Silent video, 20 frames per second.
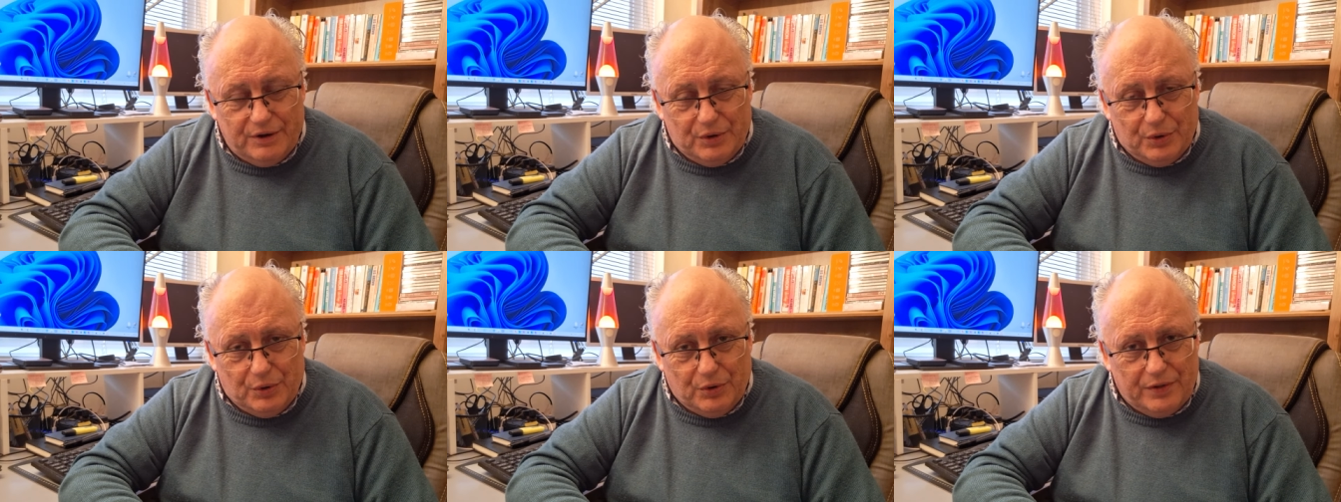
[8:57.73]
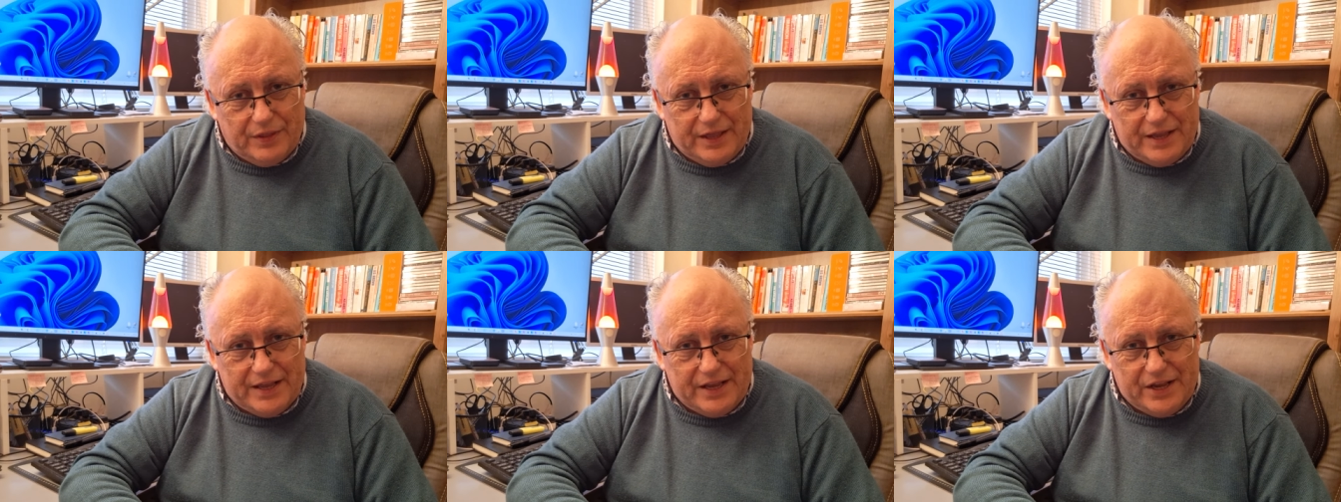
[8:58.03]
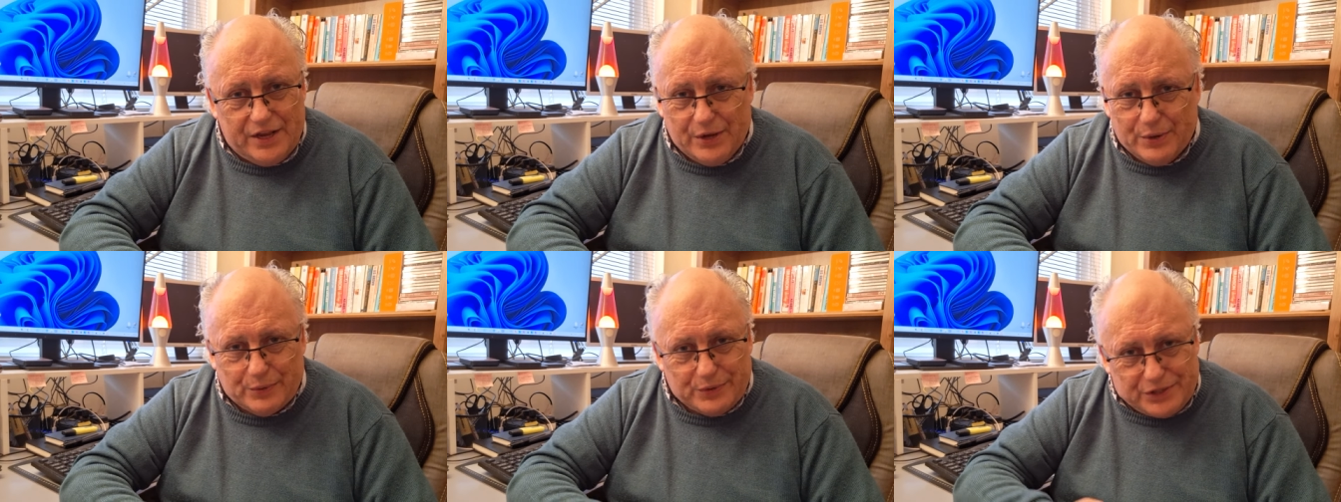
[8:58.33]
or that
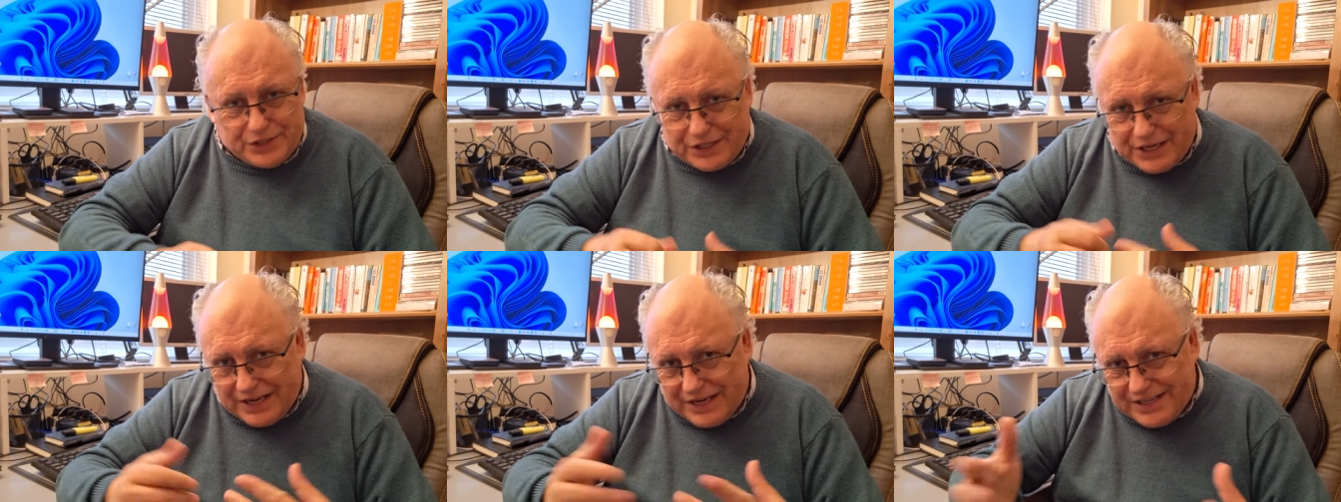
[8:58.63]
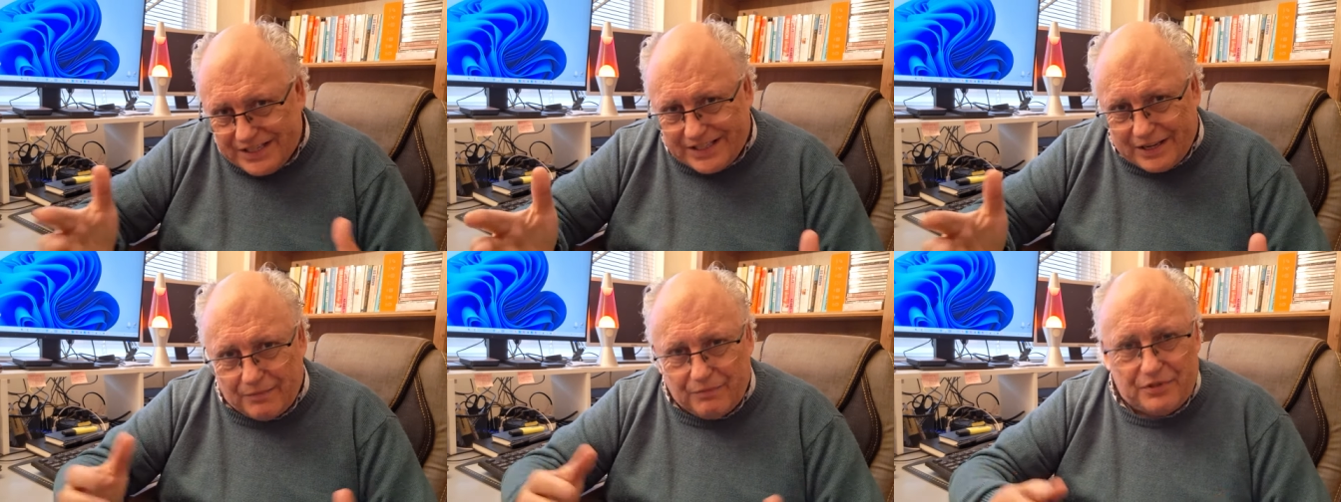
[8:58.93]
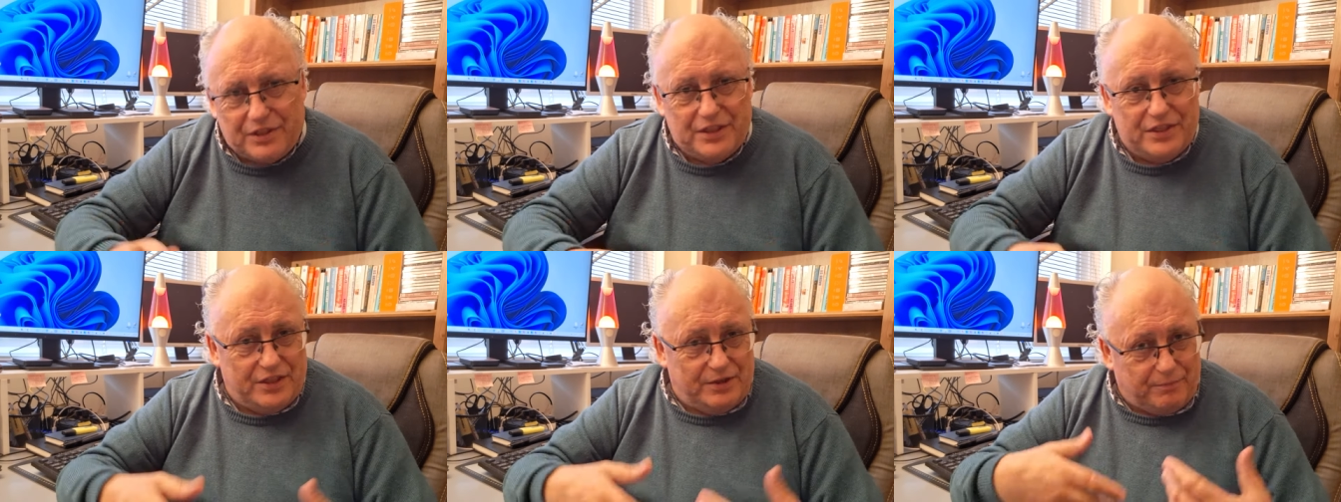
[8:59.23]
you'll see
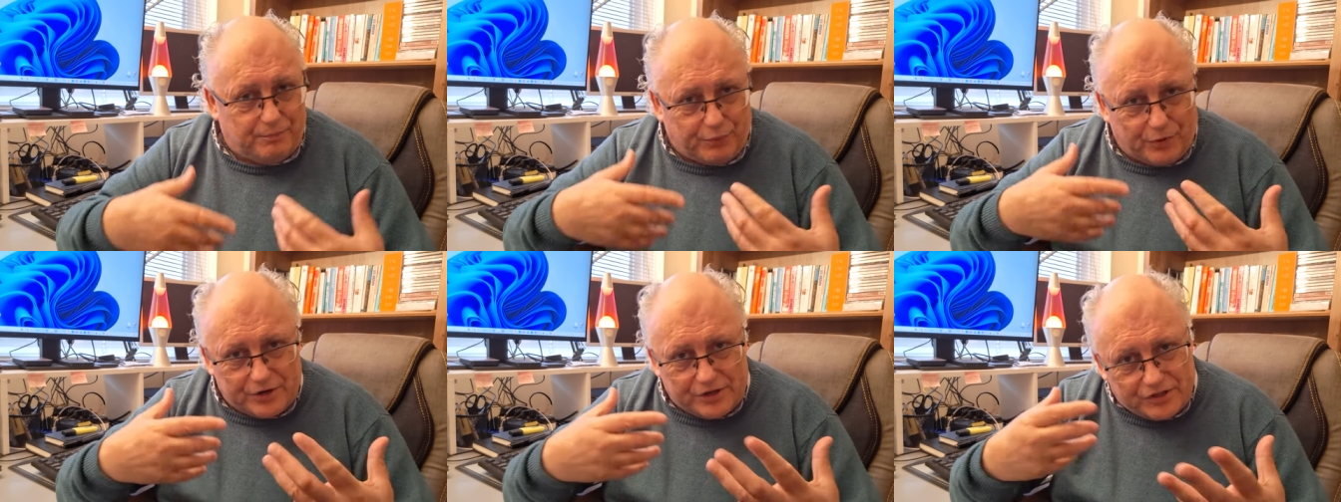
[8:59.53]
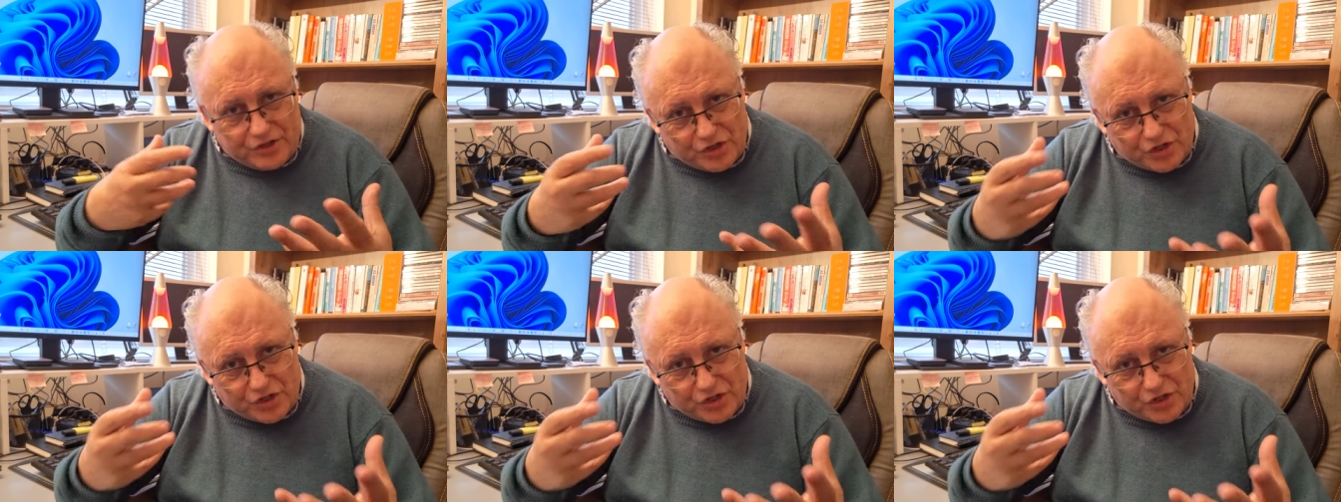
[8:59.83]
something that brings